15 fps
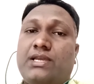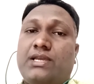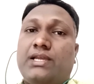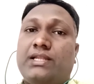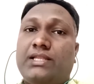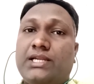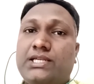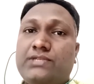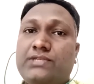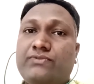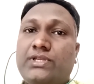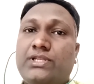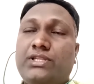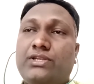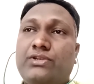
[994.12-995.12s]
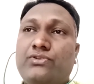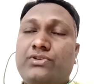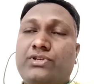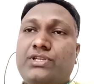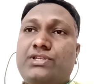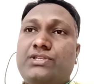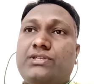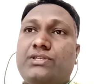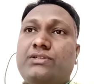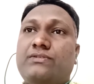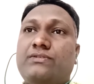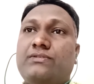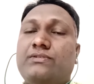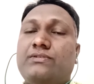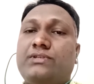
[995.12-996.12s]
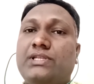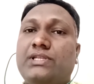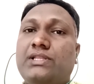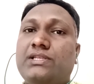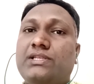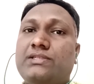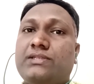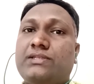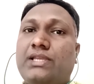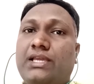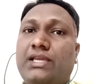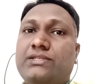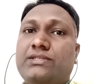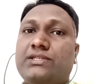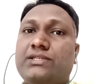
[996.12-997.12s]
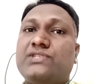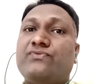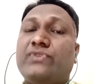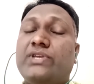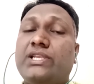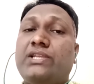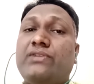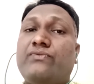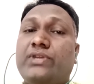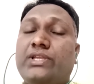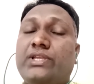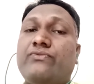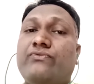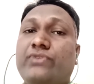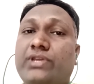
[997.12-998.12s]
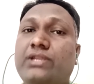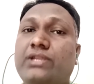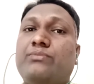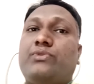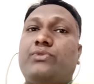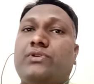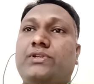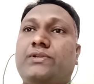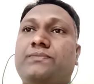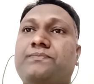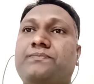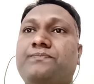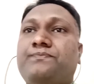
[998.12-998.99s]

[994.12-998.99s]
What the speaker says: And that is why the nutrition till this age is very, very, very important.